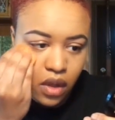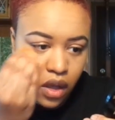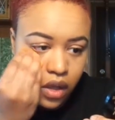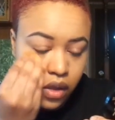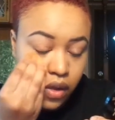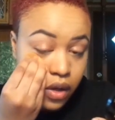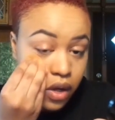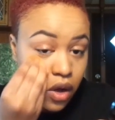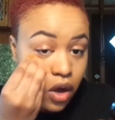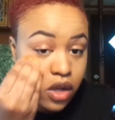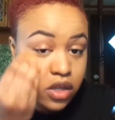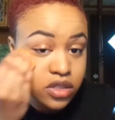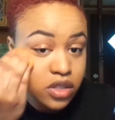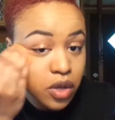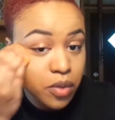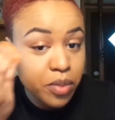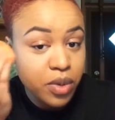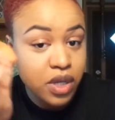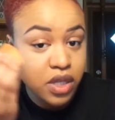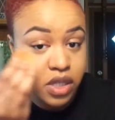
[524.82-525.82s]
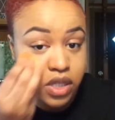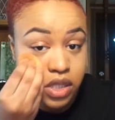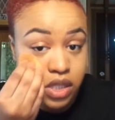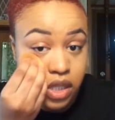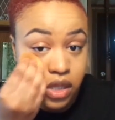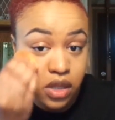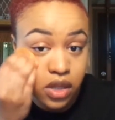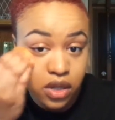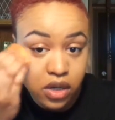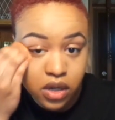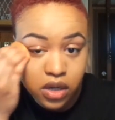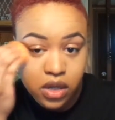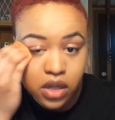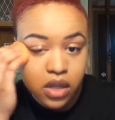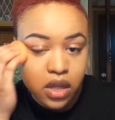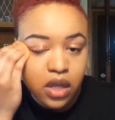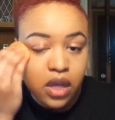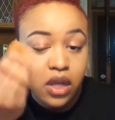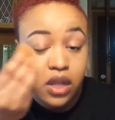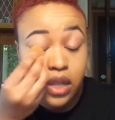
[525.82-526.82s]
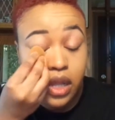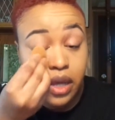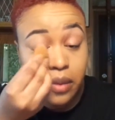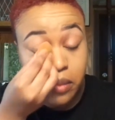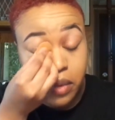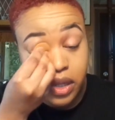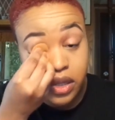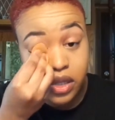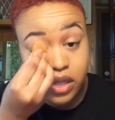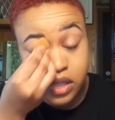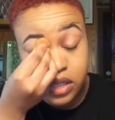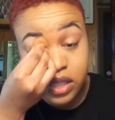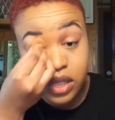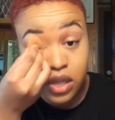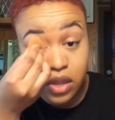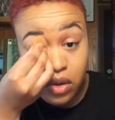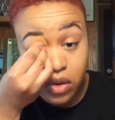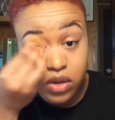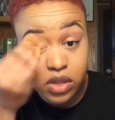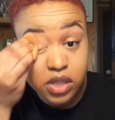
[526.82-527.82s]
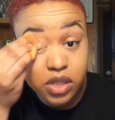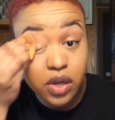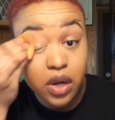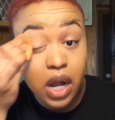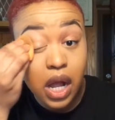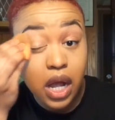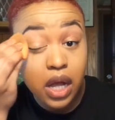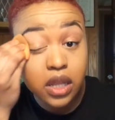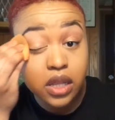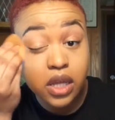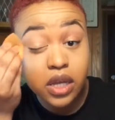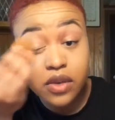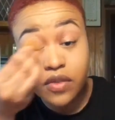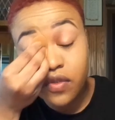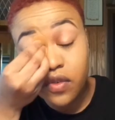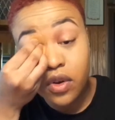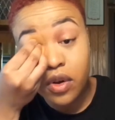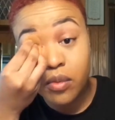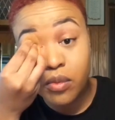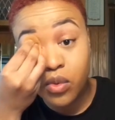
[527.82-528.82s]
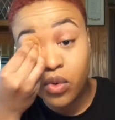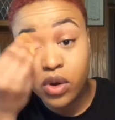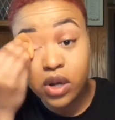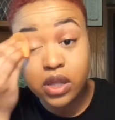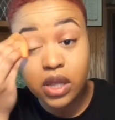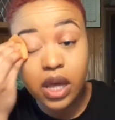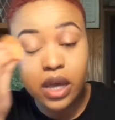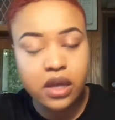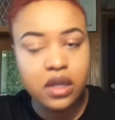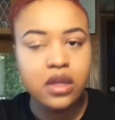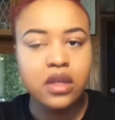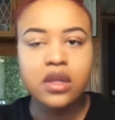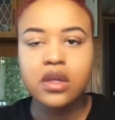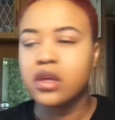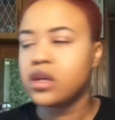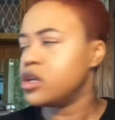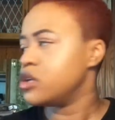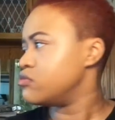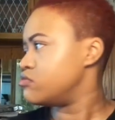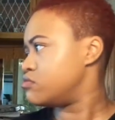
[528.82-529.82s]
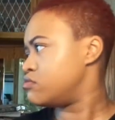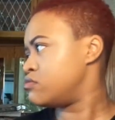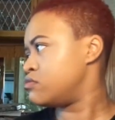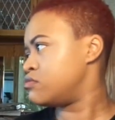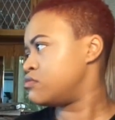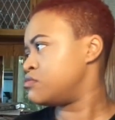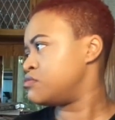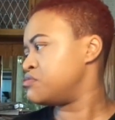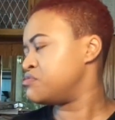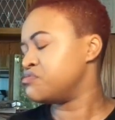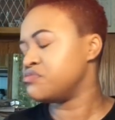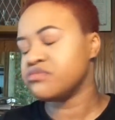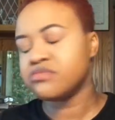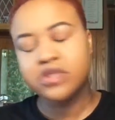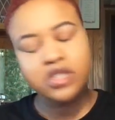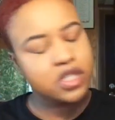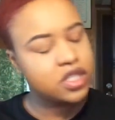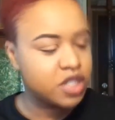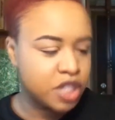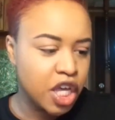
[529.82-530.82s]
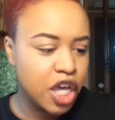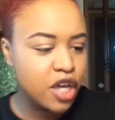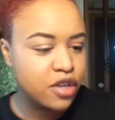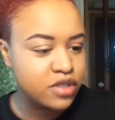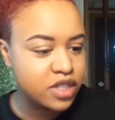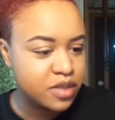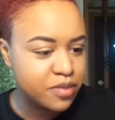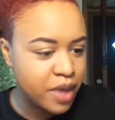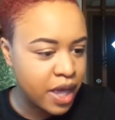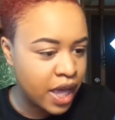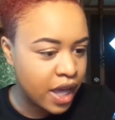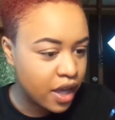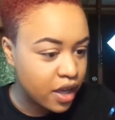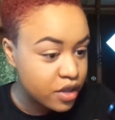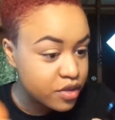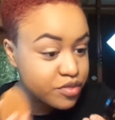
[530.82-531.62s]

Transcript: You can also put concealer, like blend the concealer onto your eyelid for a more like, excuse me.